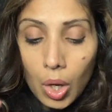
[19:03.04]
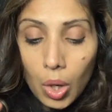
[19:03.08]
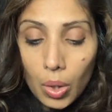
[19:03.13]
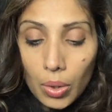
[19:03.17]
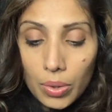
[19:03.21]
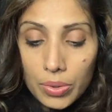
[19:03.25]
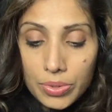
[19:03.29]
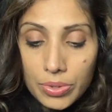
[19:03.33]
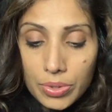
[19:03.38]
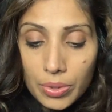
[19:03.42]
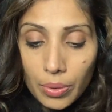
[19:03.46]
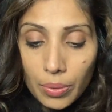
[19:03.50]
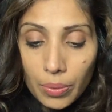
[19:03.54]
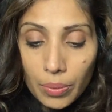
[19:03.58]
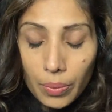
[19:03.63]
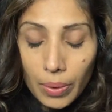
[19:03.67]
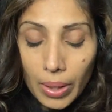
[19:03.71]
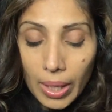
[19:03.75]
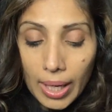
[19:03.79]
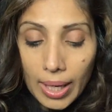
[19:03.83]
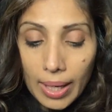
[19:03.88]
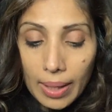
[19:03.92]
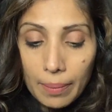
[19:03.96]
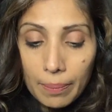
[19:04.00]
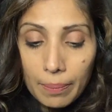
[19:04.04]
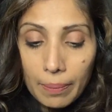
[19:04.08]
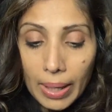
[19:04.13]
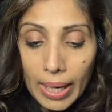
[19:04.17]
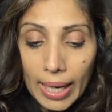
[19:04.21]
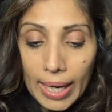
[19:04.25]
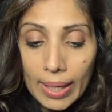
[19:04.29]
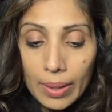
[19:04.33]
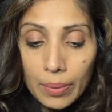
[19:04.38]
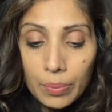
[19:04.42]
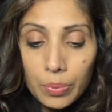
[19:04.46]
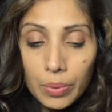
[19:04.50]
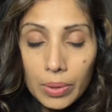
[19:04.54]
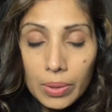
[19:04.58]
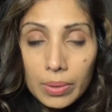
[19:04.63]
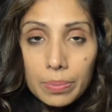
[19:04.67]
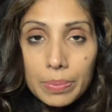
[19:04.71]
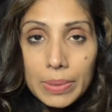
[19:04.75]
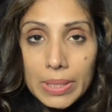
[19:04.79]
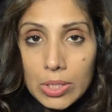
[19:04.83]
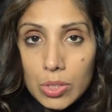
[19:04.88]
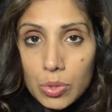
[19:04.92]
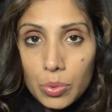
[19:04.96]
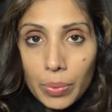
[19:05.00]
Also, I will
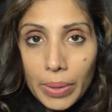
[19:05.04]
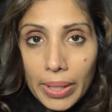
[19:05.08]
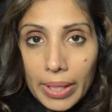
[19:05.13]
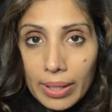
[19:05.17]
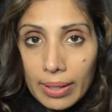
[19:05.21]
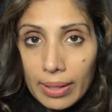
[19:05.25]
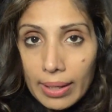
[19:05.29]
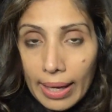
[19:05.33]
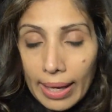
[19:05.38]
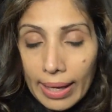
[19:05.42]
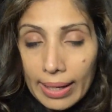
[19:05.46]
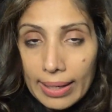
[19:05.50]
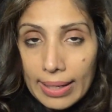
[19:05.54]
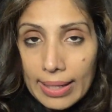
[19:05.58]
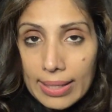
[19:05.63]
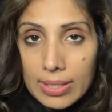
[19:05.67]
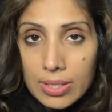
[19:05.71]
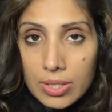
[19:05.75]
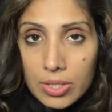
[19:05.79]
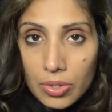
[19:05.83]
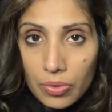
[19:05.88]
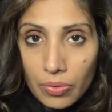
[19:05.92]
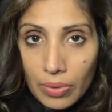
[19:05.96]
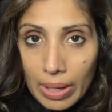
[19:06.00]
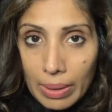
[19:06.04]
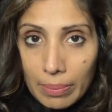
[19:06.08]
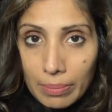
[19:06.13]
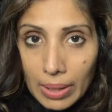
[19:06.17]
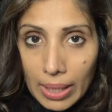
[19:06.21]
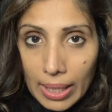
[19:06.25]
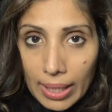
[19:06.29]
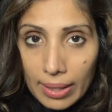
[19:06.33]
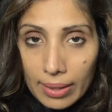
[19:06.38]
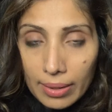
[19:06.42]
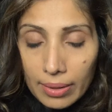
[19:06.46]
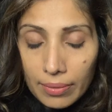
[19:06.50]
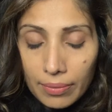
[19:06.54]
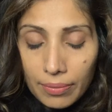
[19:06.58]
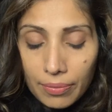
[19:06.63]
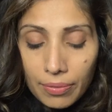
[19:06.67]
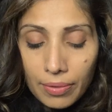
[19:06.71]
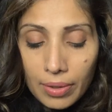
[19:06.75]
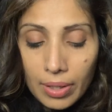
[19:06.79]
be doing an Instagram Live.